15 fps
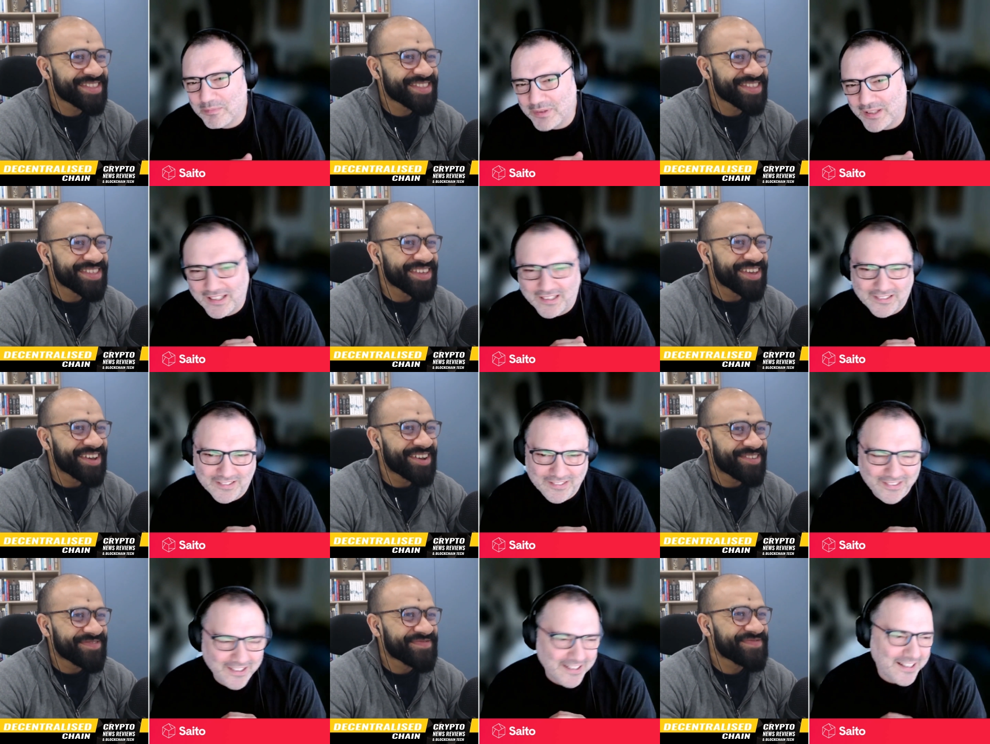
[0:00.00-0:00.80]
Speaker 1: place,
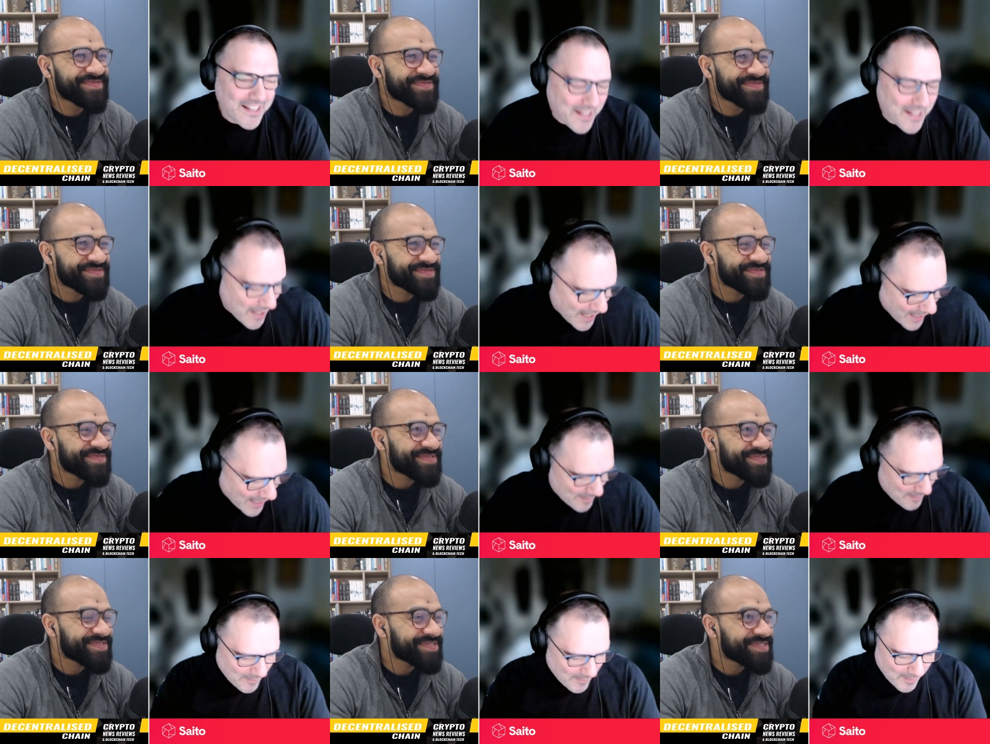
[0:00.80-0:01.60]
right?
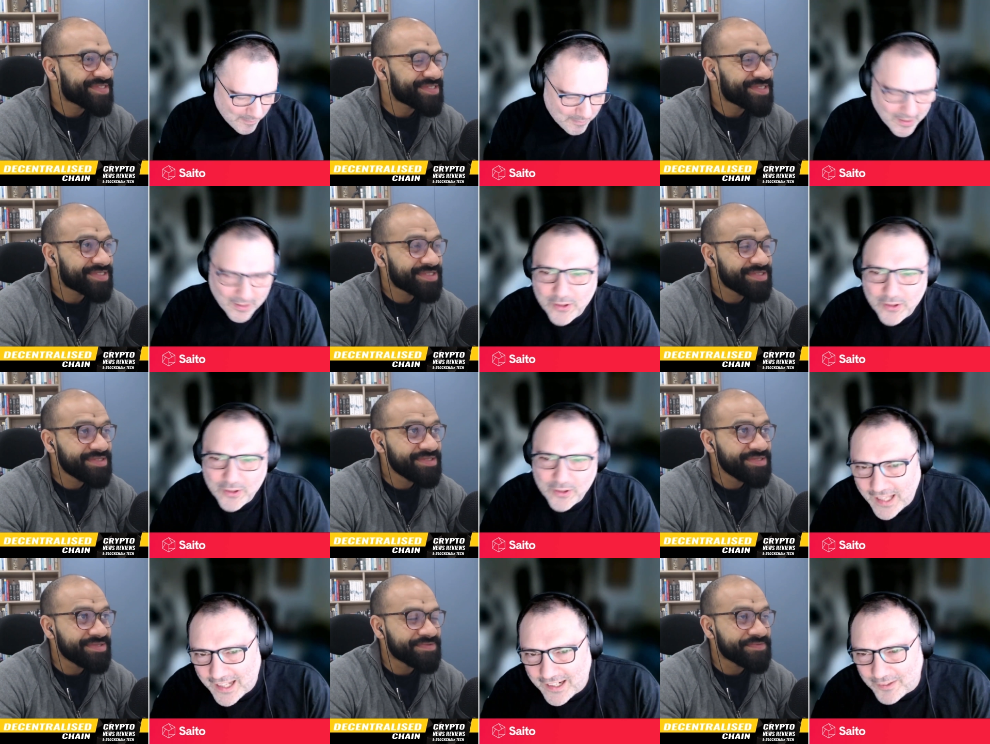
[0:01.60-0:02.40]
But
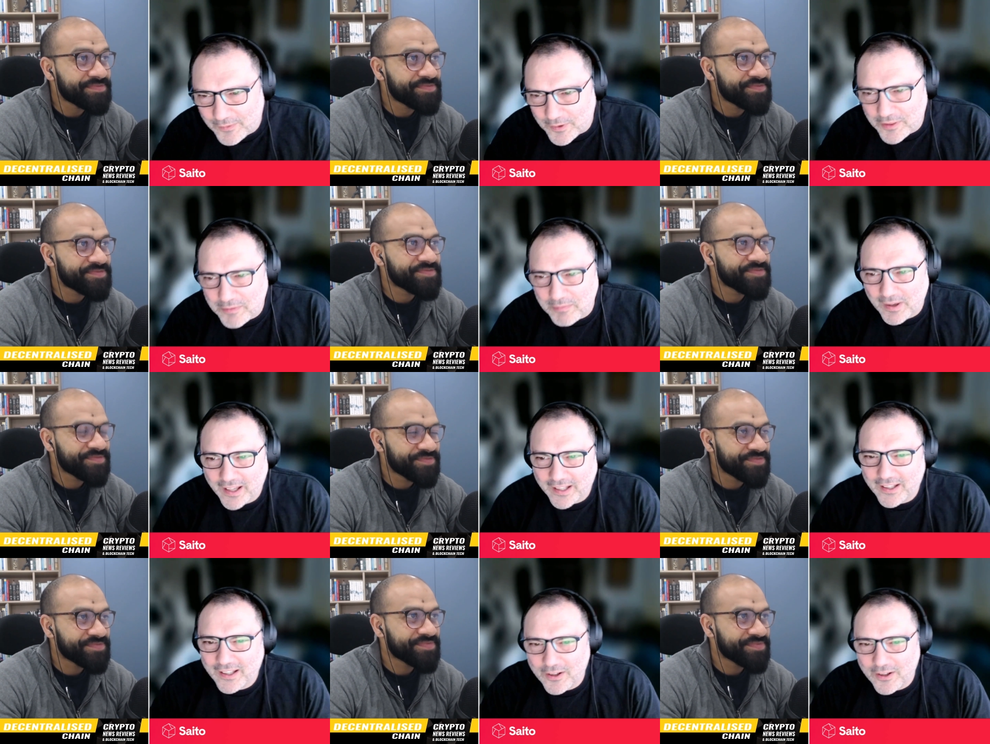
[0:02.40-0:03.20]
looking at it with
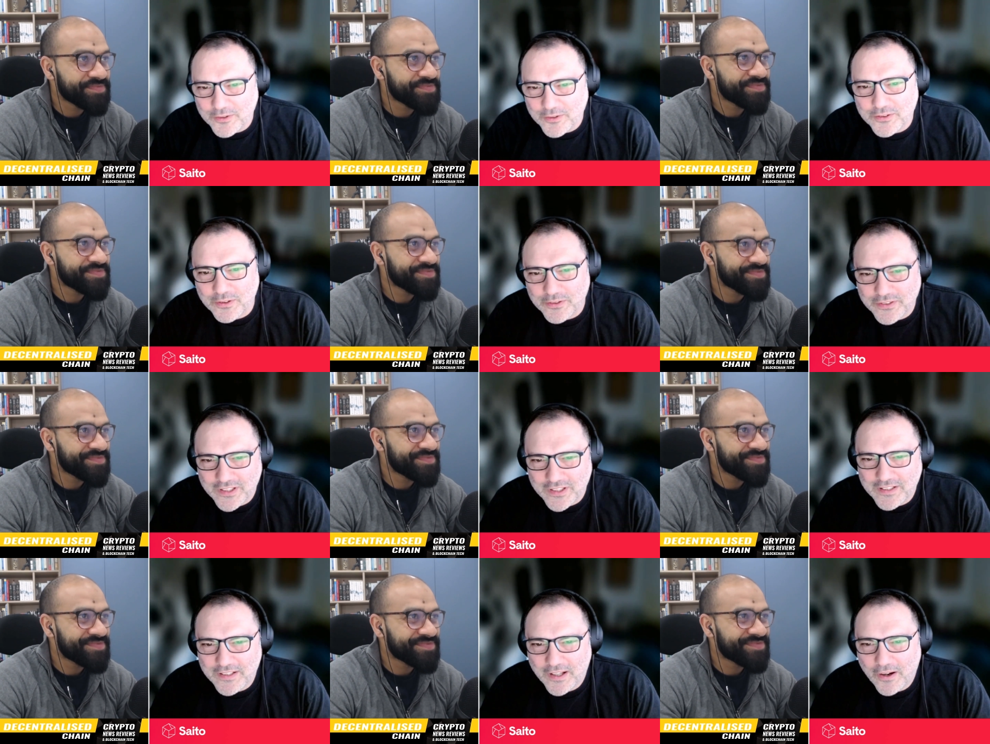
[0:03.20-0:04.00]
my kind of old school
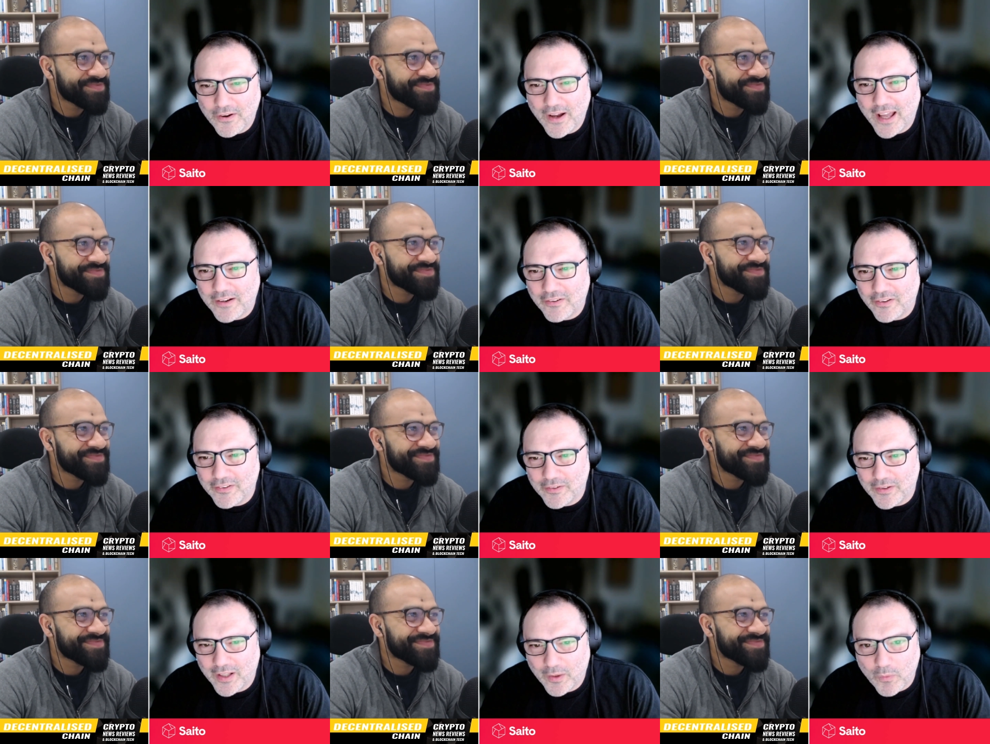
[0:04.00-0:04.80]
CTO hat
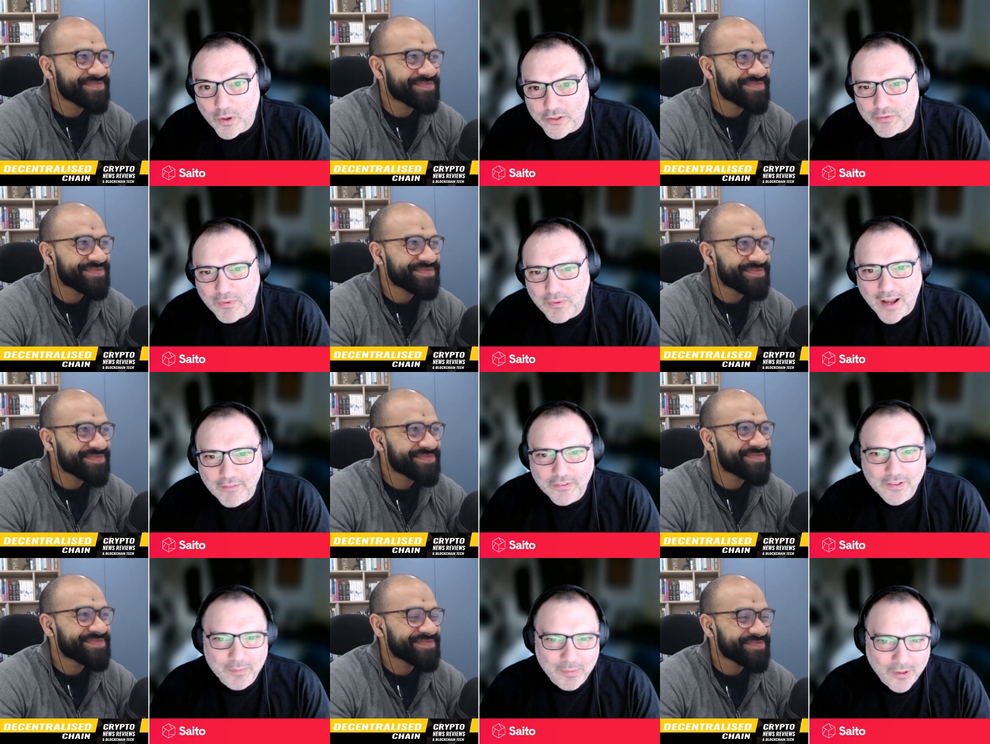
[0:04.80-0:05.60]
on, like what's
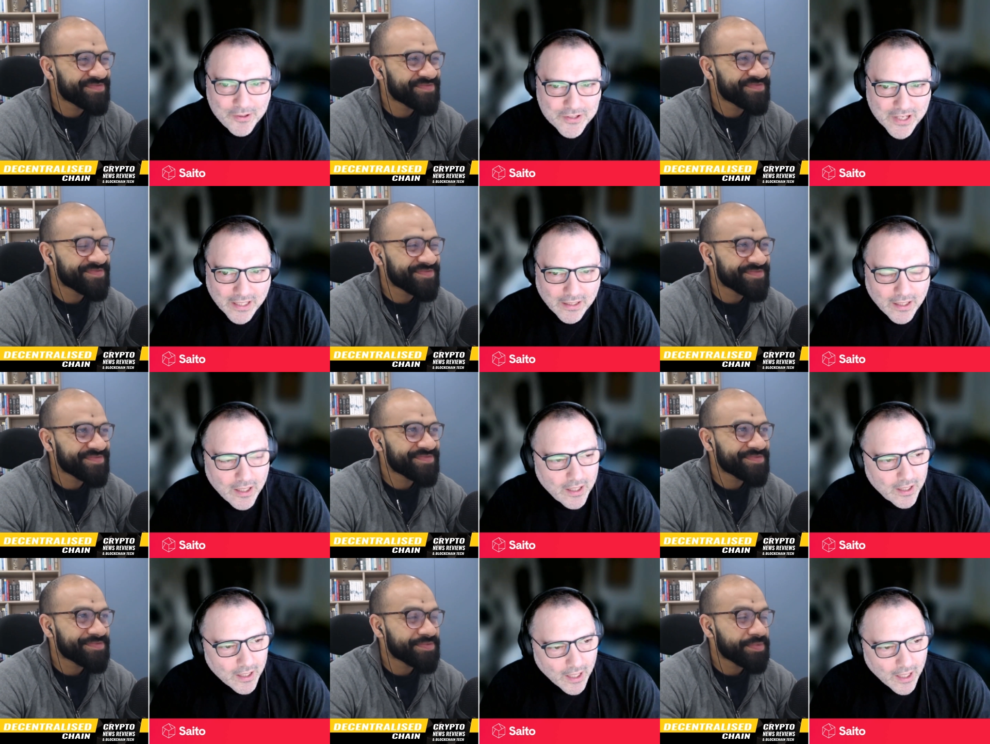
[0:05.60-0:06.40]
right for the project,
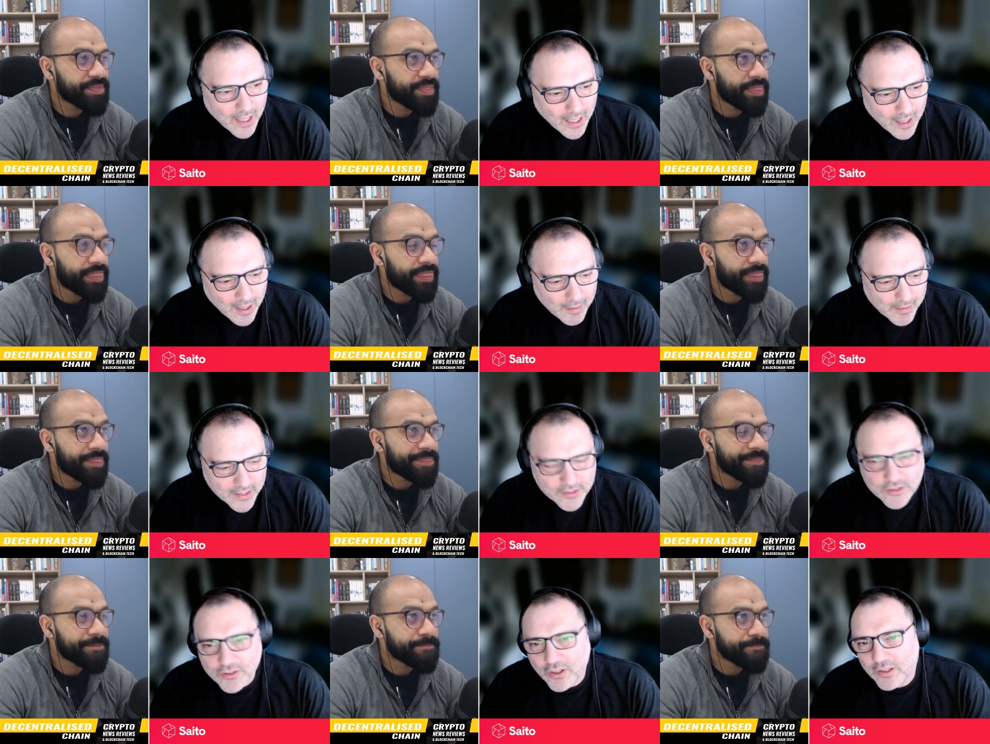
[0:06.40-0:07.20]

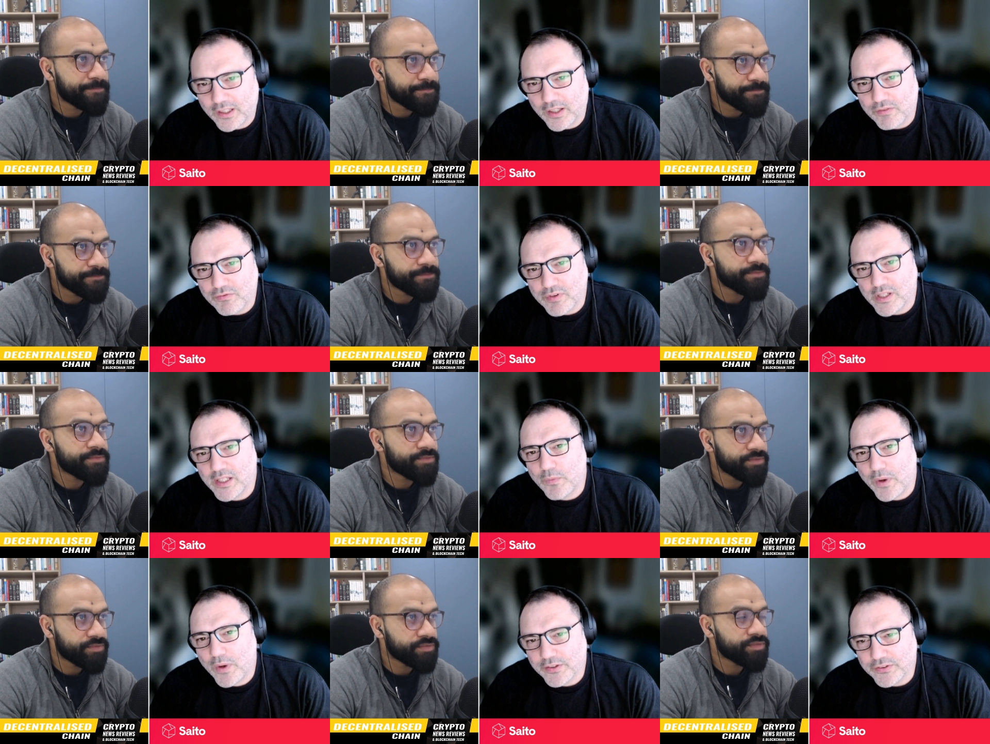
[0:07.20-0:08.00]
it's certainly
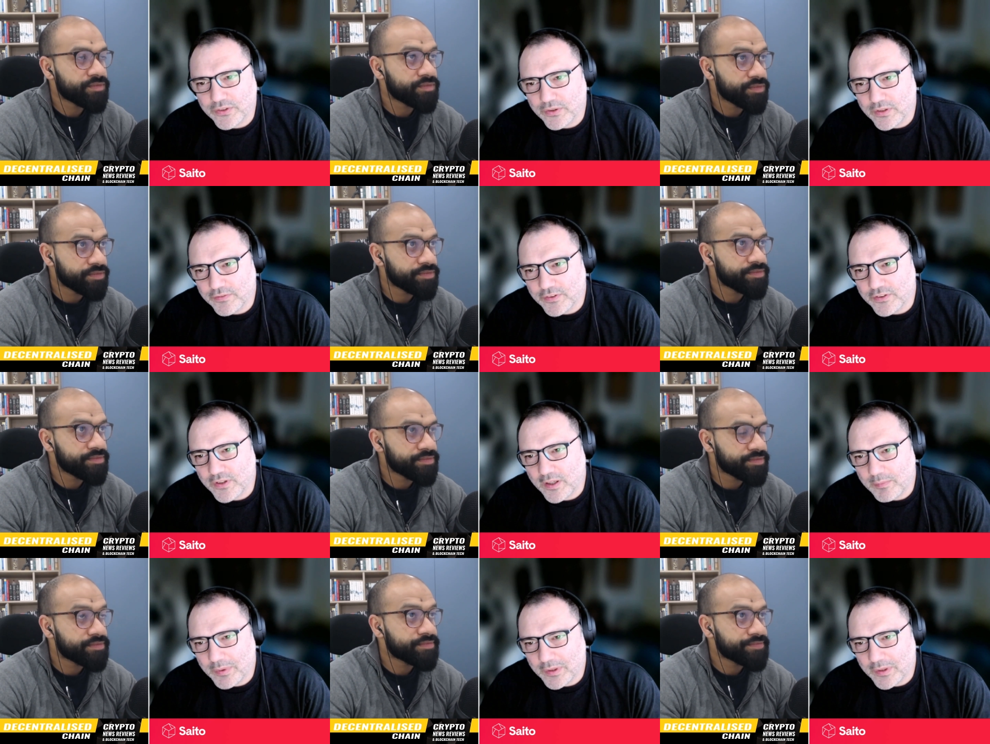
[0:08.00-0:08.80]
really well suited for
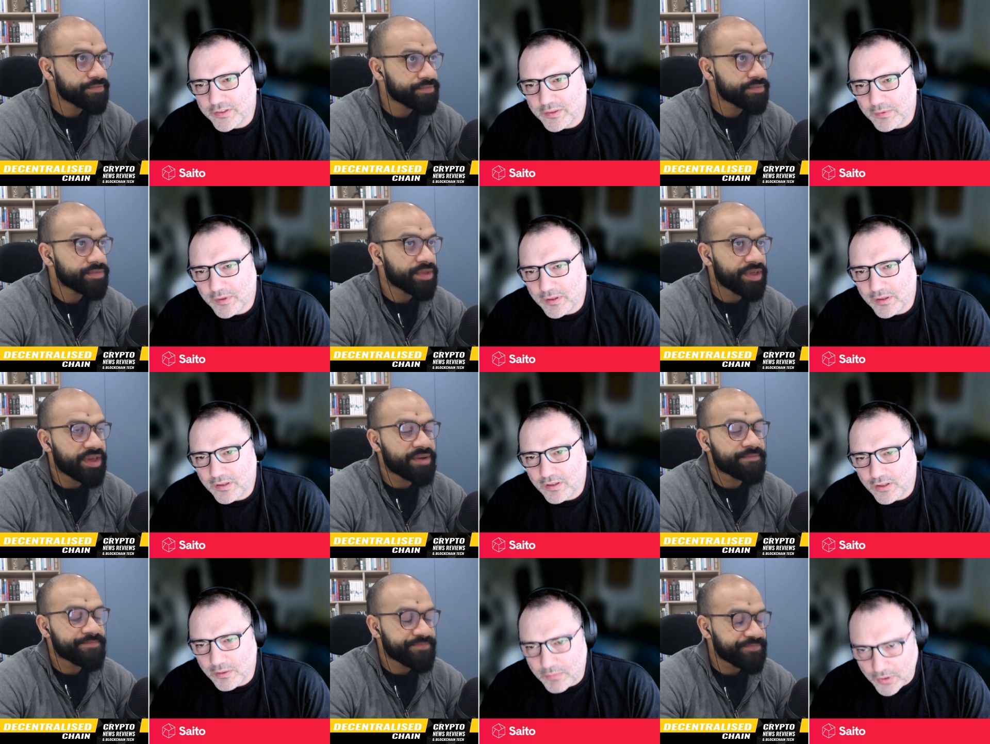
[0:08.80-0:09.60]
trying to build some
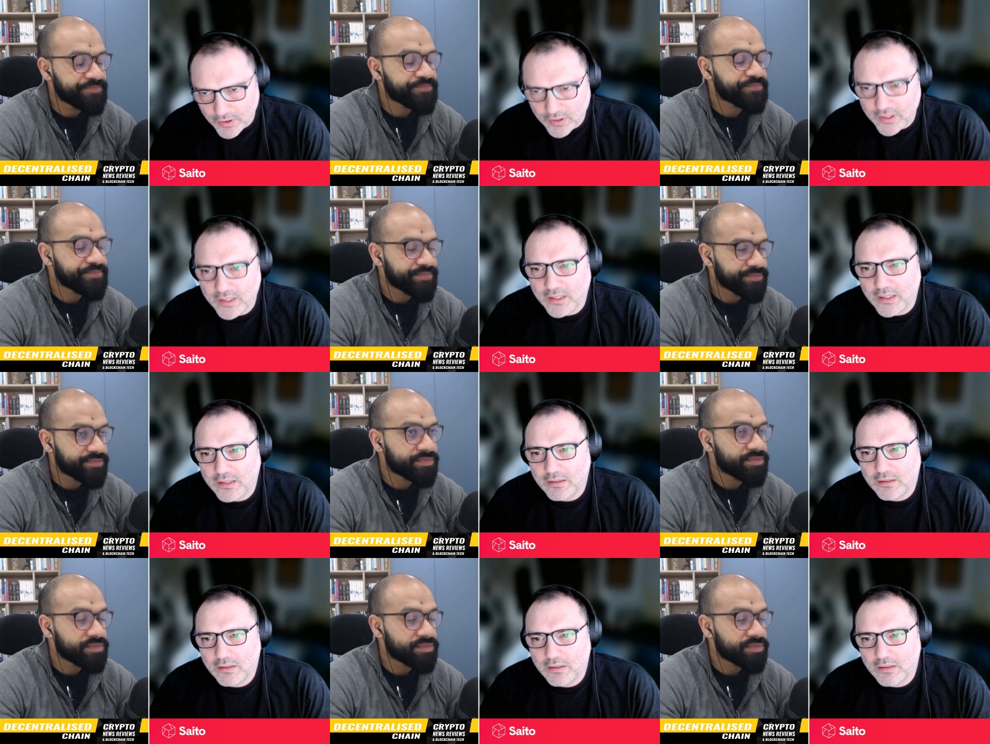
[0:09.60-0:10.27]
community